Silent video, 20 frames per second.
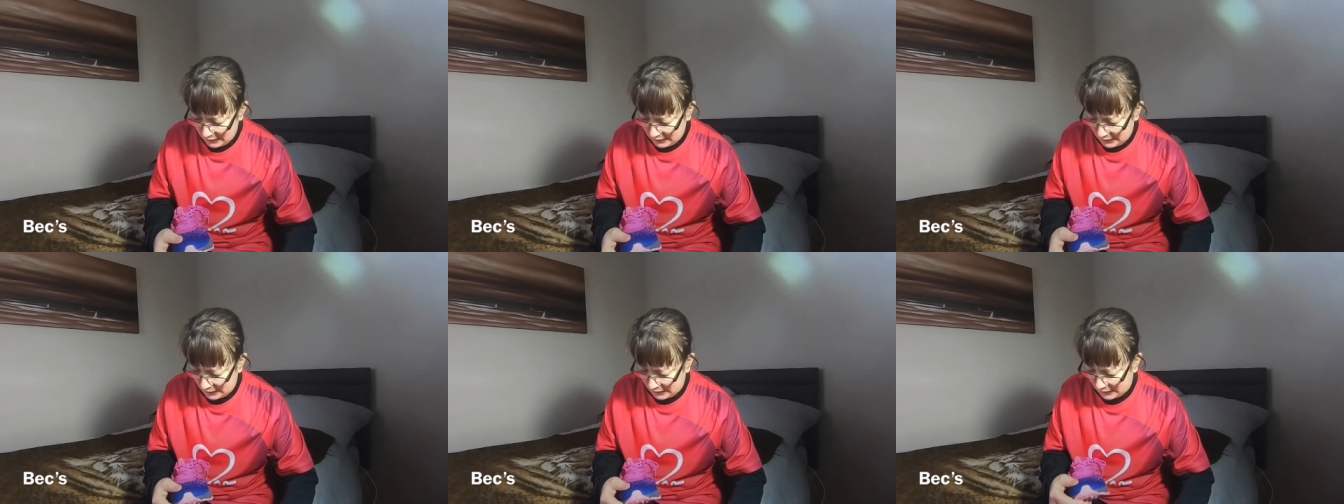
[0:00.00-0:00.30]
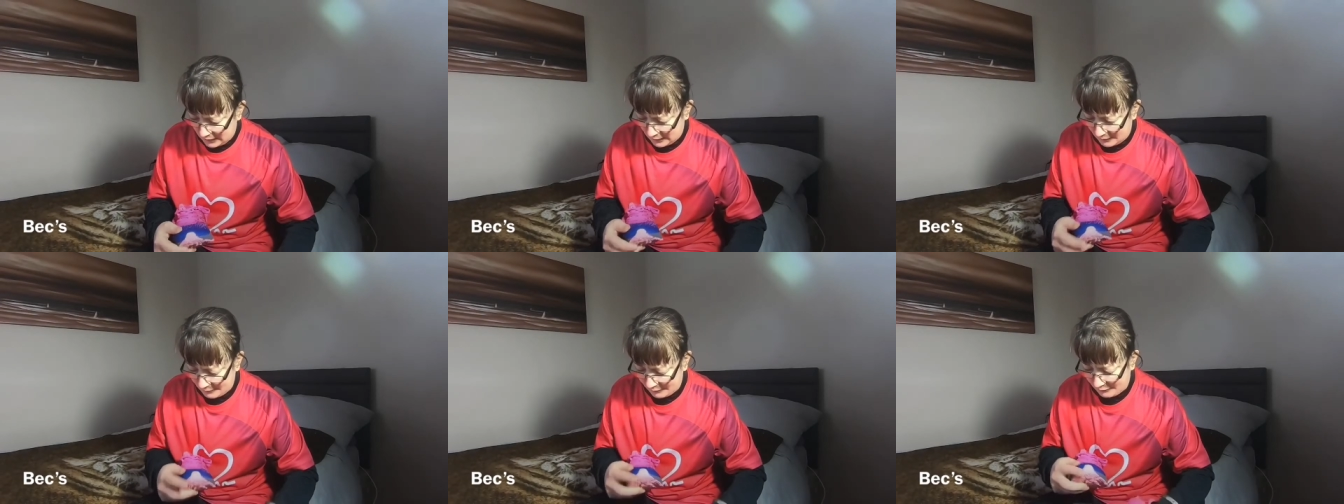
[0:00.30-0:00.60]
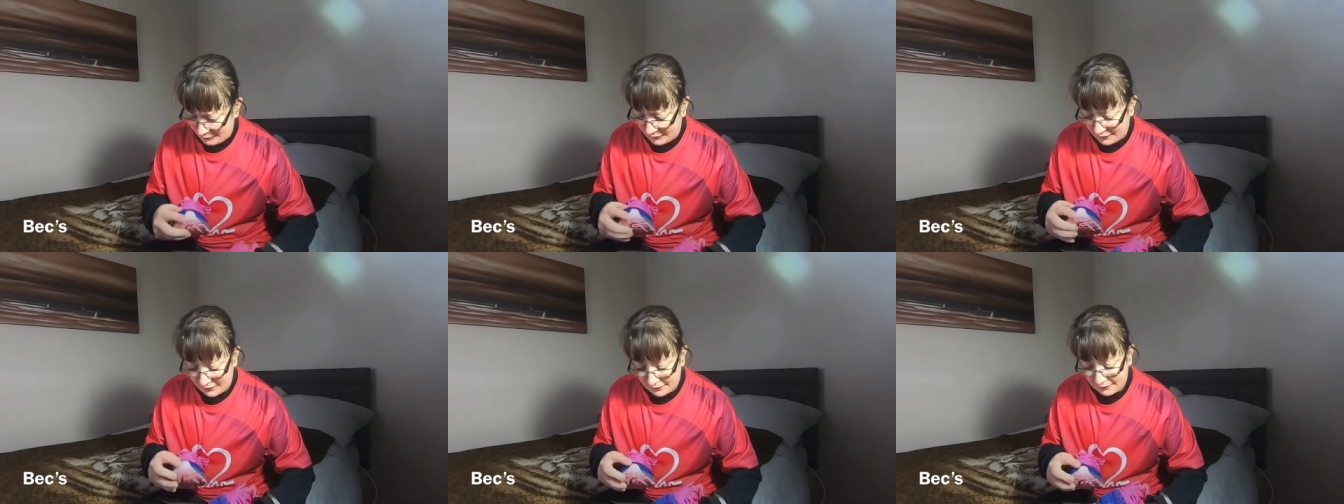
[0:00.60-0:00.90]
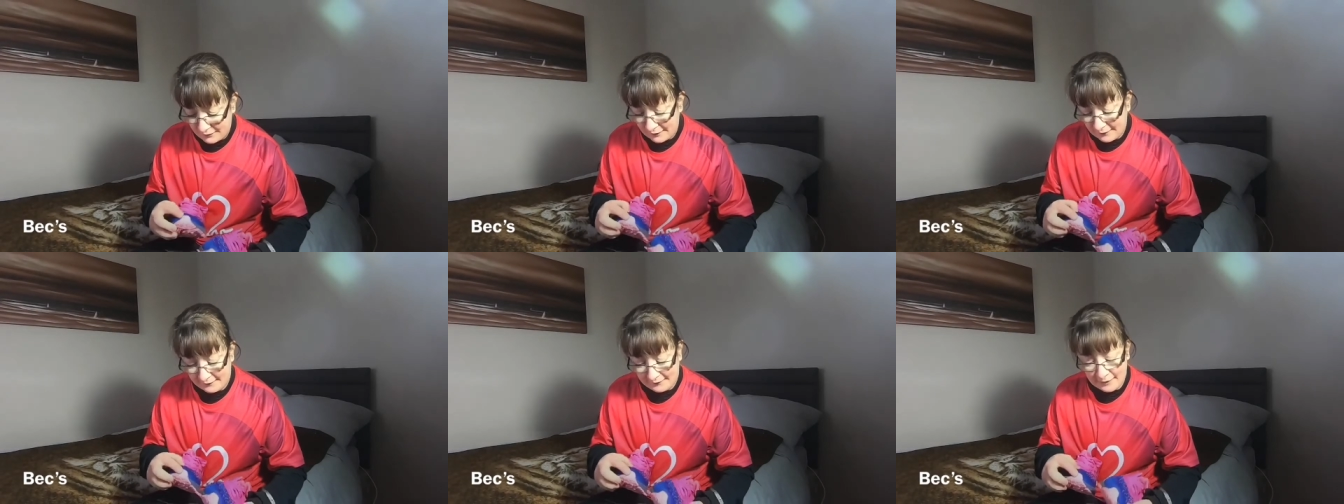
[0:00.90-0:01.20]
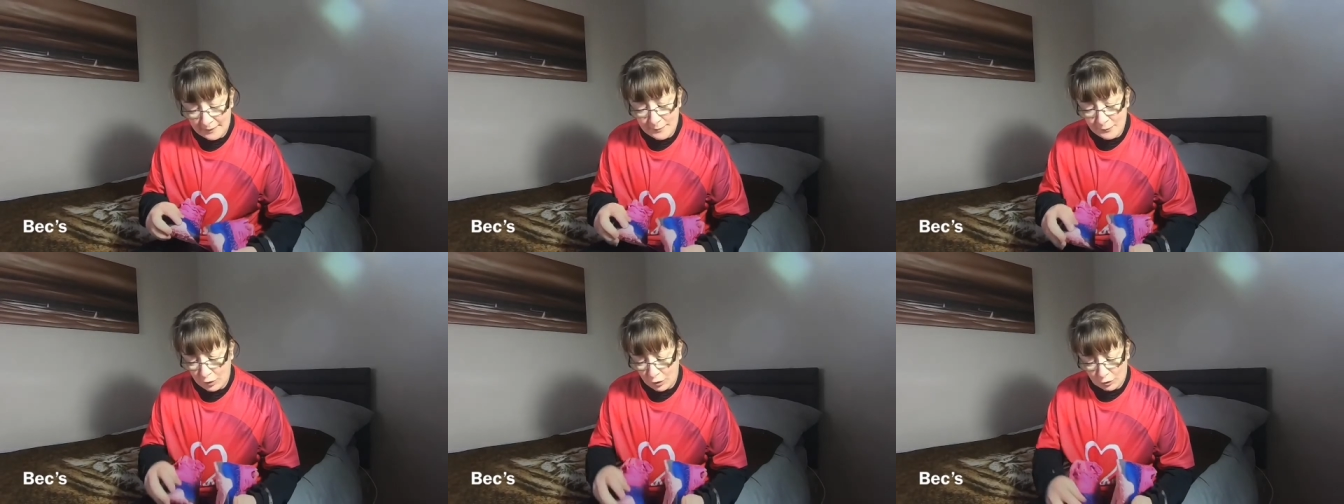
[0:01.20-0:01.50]
Um, they
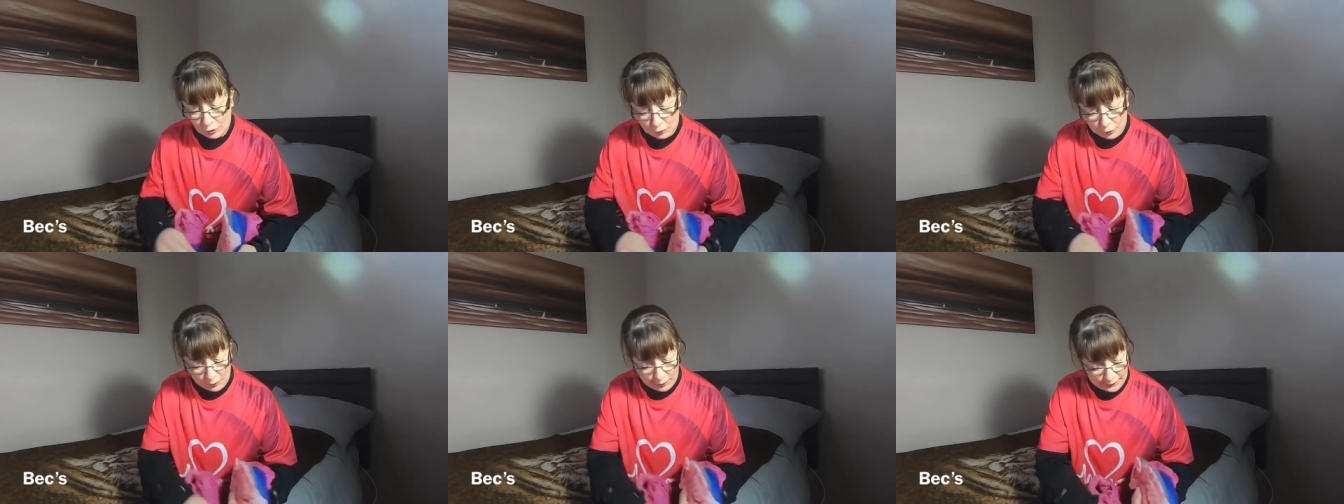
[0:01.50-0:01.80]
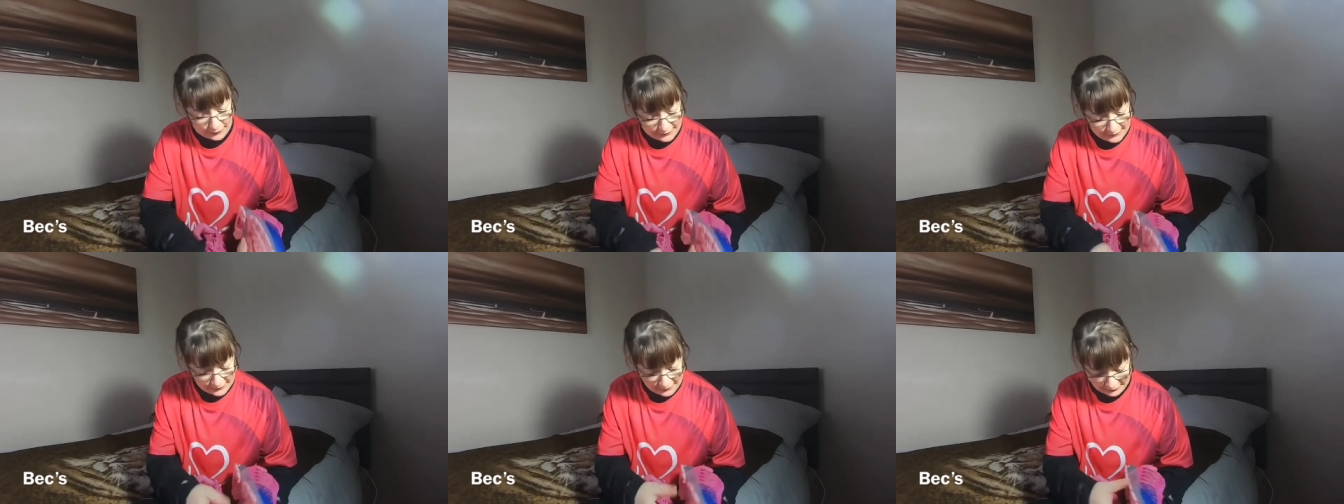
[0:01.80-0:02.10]
seem good quality.